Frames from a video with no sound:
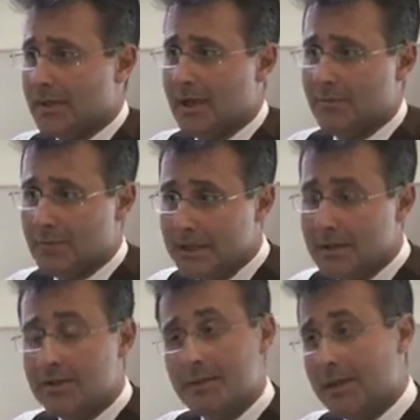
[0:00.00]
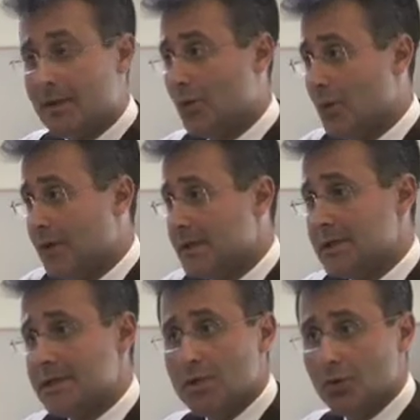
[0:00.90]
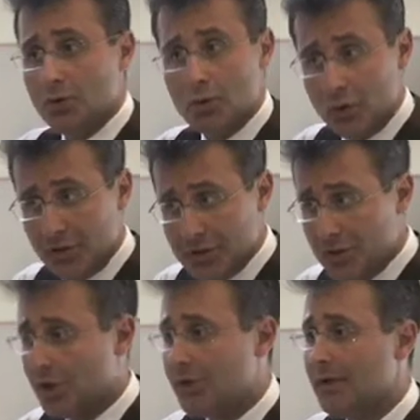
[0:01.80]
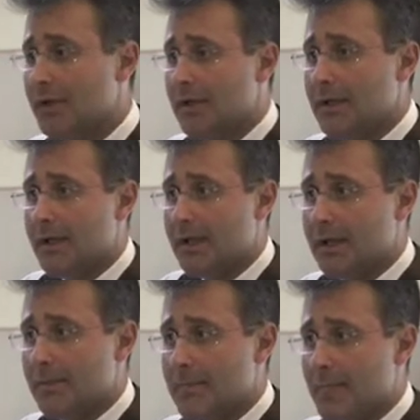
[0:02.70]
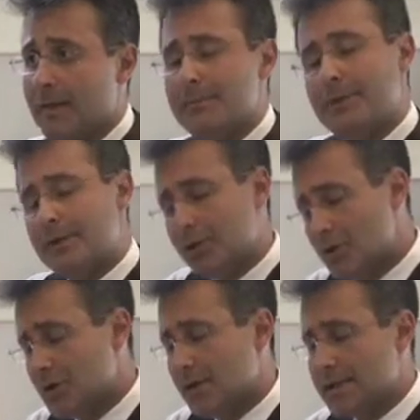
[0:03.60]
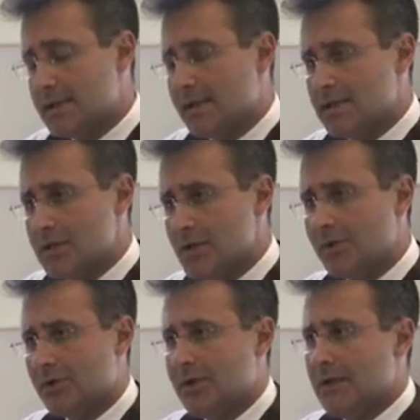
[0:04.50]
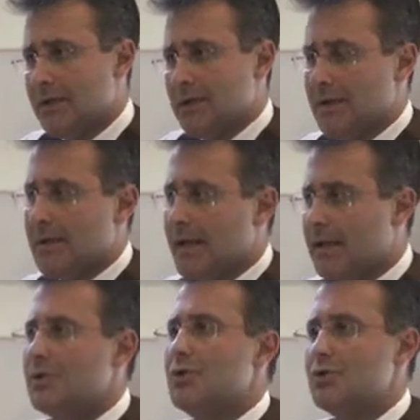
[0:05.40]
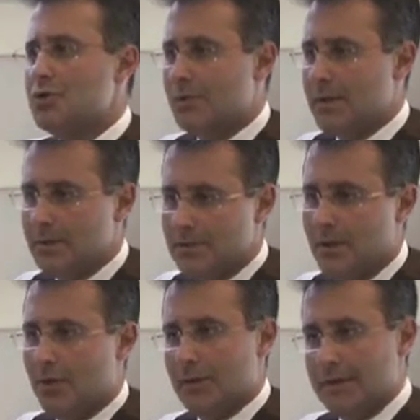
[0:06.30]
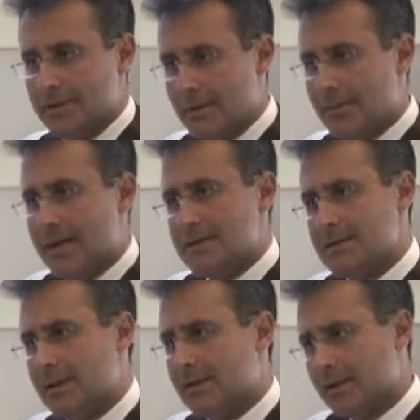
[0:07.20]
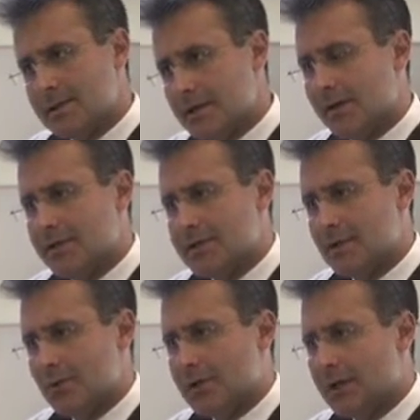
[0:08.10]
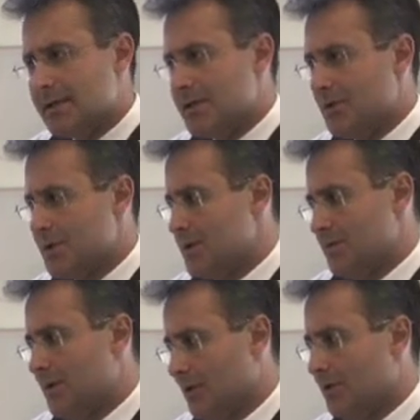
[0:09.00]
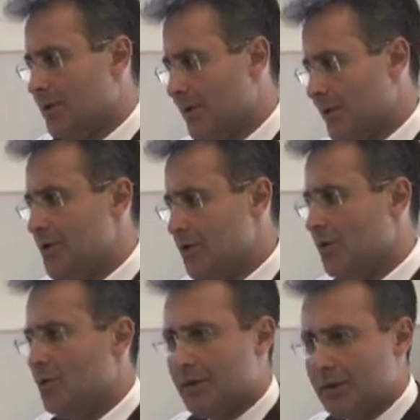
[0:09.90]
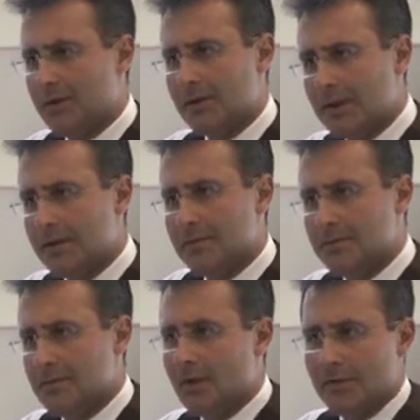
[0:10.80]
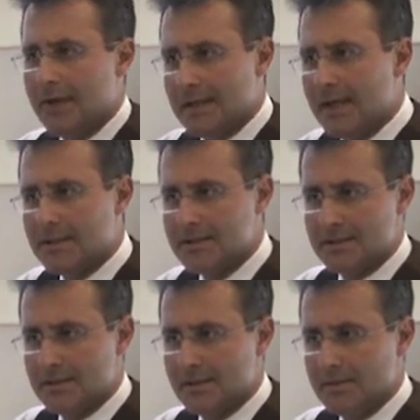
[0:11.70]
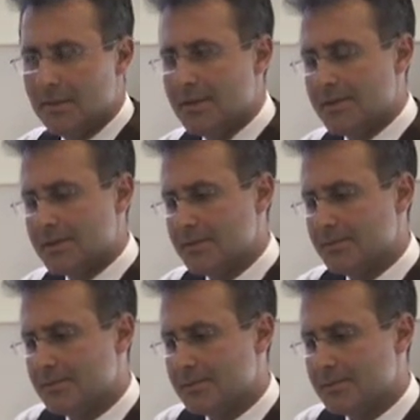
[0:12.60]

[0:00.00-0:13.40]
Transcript: might have bleeding, depending on whether it's a CO2 or it's not. But the usual is that it's not like it used to be, in the past, that the resurfacing with the laser was, leaving you with a really not very nice appearance.